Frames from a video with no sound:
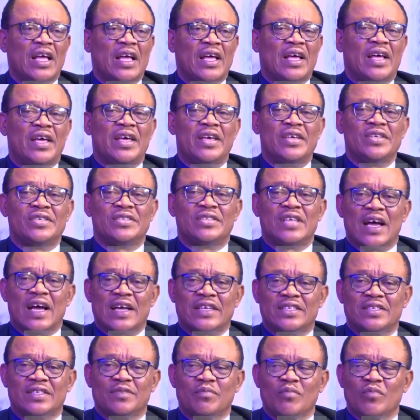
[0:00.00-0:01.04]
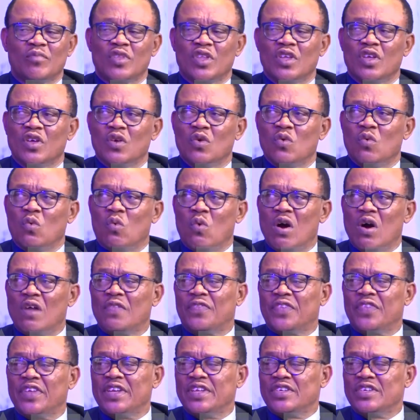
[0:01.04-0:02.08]
is that one
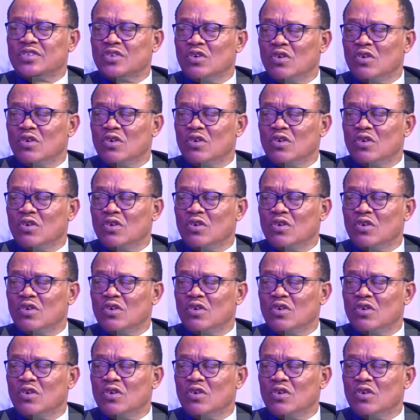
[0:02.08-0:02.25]
thing is